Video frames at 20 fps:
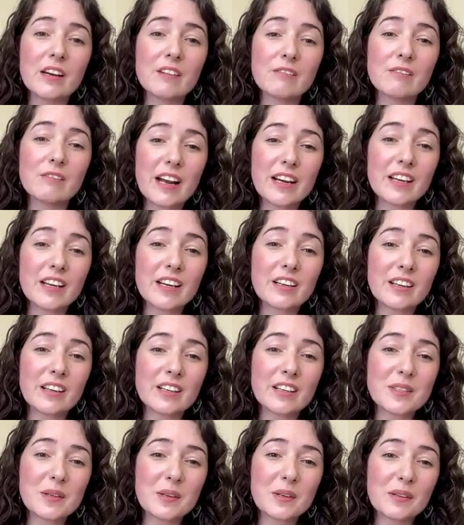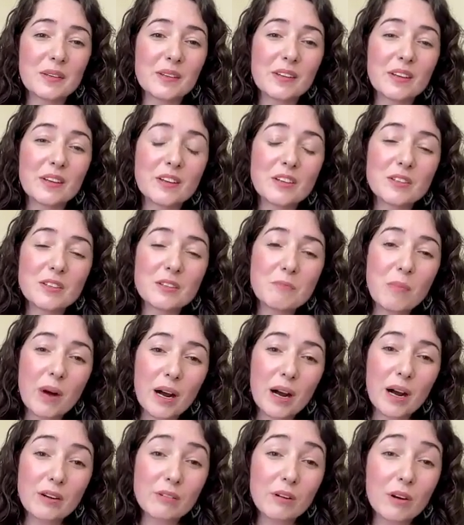recognizing that
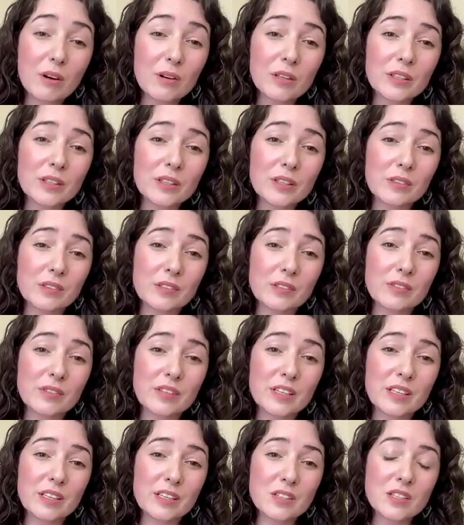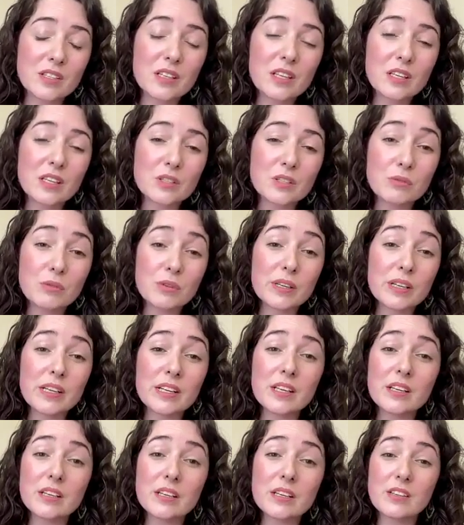my role in all of this is
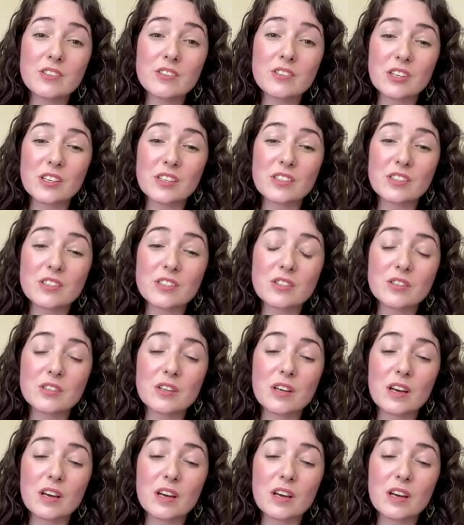really just